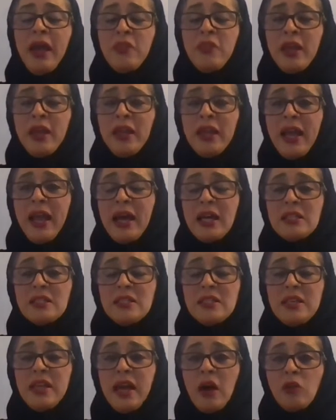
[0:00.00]
And then as
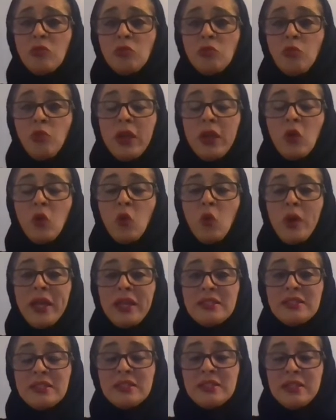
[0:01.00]
the outbreak
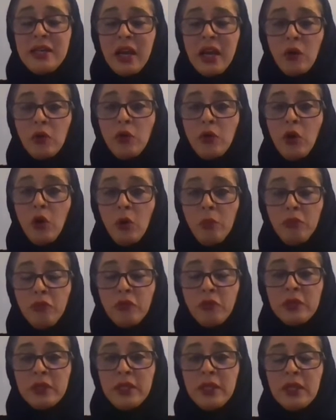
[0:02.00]
wanes down,
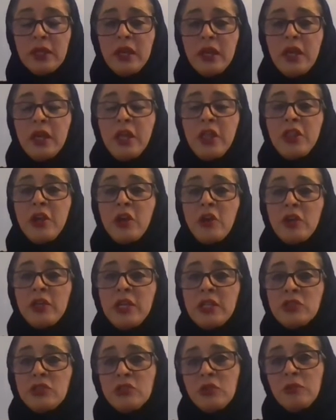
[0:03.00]
hopefully, there
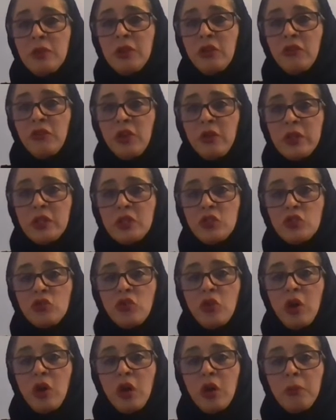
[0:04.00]
needs to be a very
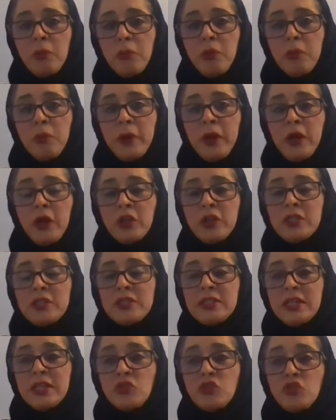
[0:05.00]
strong preparedness
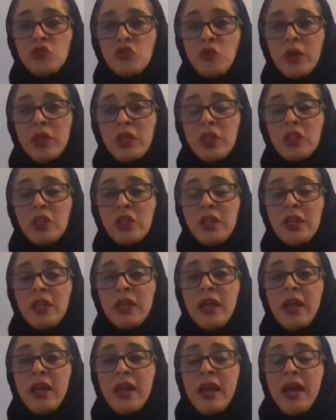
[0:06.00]
and
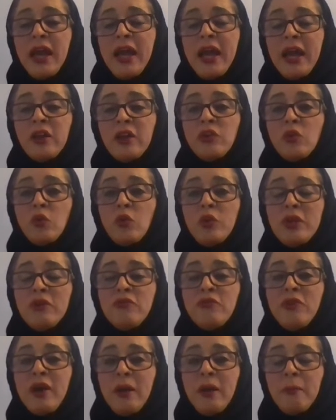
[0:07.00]
strengthening and
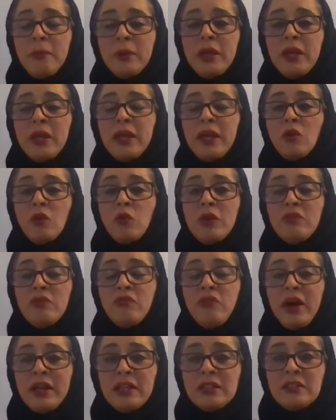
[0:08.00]
revamping and
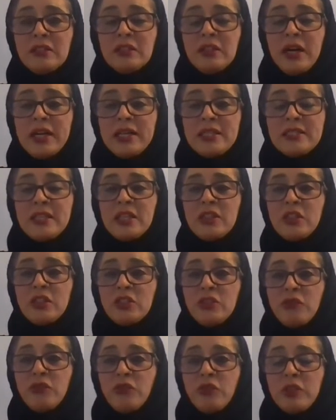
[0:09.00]
revitalizing the
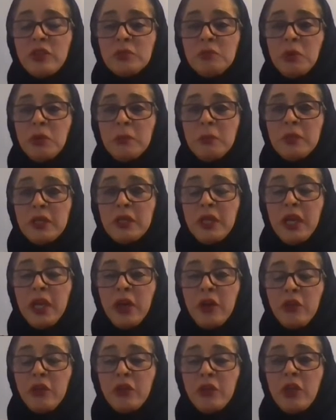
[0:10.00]
different public
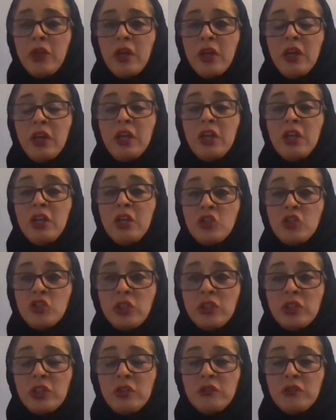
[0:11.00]
health
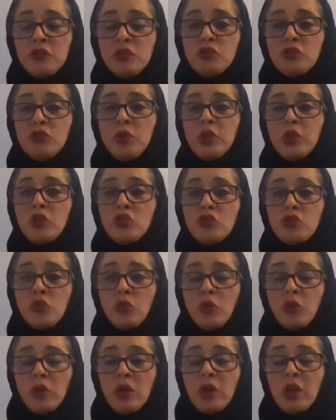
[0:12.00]
initiatives to
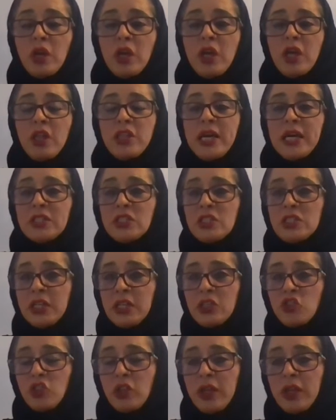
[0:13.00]
ensure that
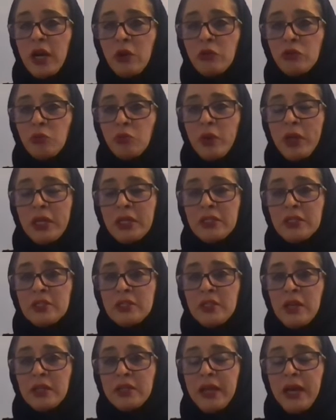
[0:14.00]
such an outbreak does
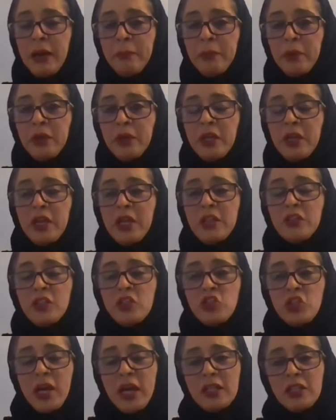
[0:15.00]
not happen. The
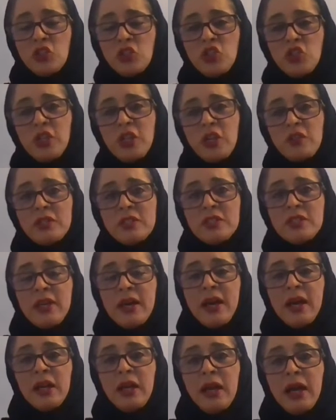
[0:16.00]
challenge here is
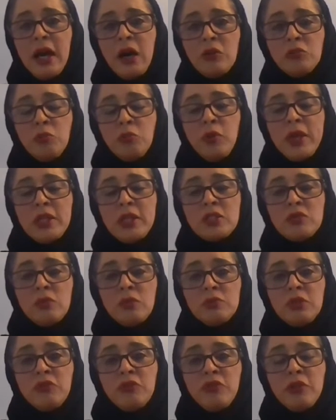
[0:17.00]
that outbreaks
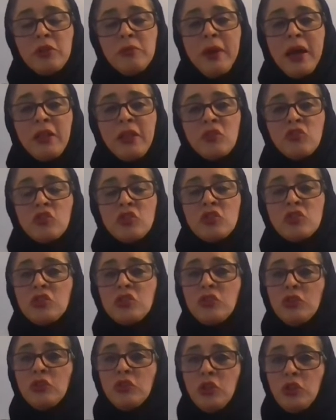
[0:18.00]
from different pathogens
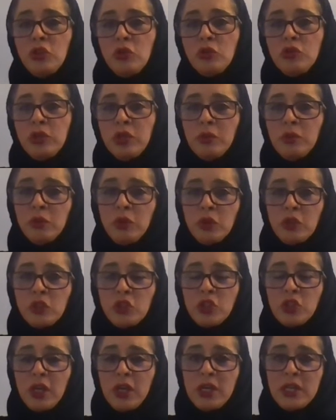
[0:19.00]
continue to
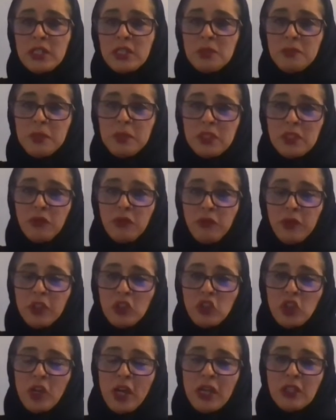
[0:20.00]
emerge. Specific
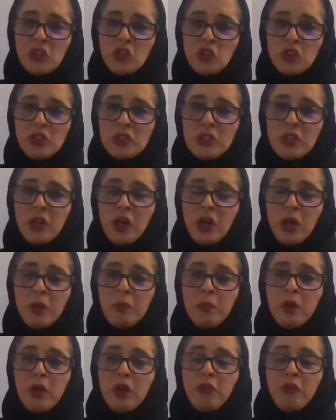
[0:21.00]
challenges
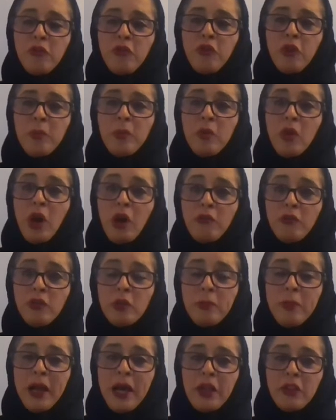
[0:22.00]
come from
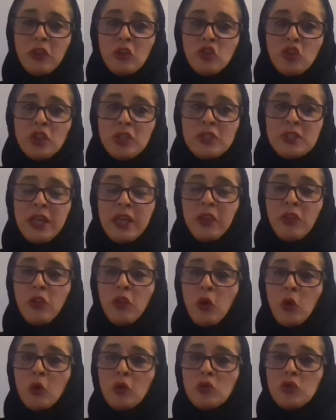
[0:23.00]
novel pathogens and
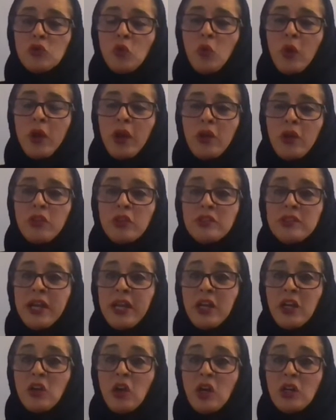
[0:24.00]
those where the
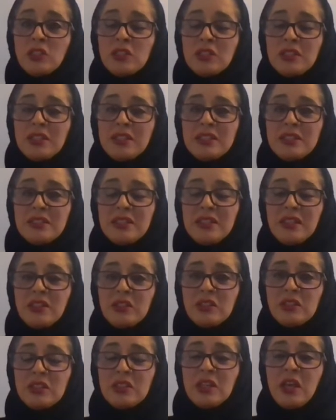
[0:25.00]
diagnostic
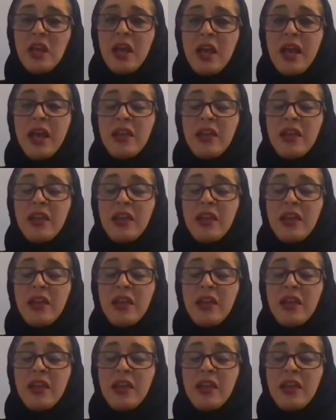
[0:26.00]
skills